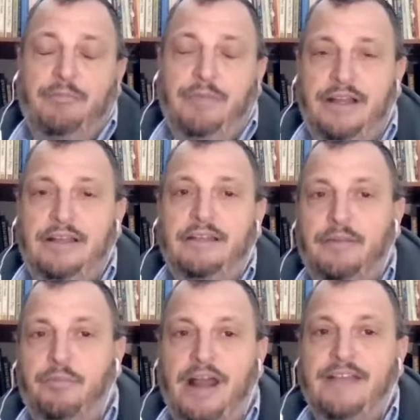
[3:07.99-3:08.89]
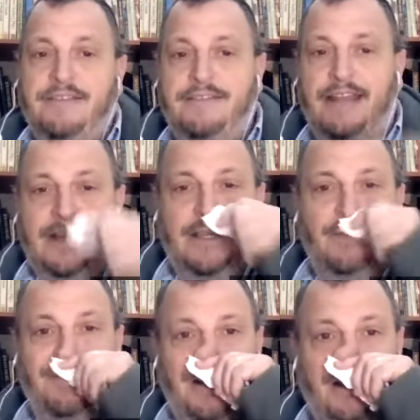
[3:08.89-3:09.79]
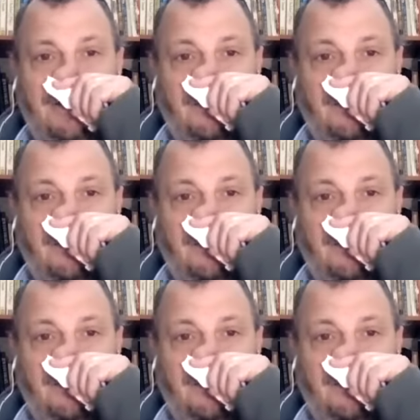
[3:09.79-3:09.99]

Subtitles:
but the process to get them is not